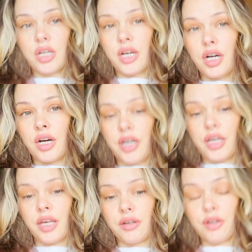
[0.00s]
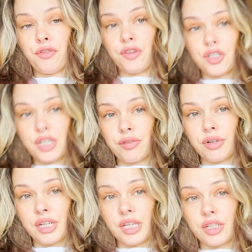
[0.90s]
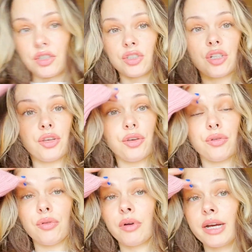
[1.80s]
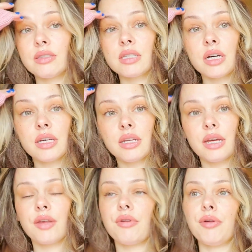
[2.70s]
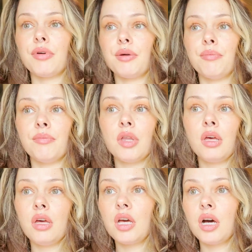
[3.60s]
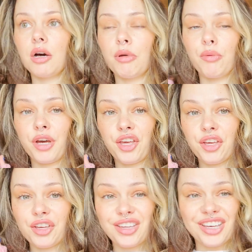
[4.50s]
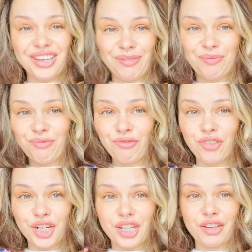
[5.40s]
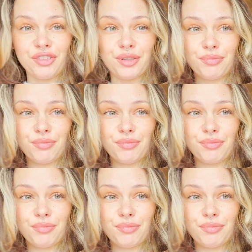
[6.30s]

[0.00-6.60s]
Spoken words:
I am gonna finish getting ready and I'll show you outside anyway when I'm on my way. Final outfit.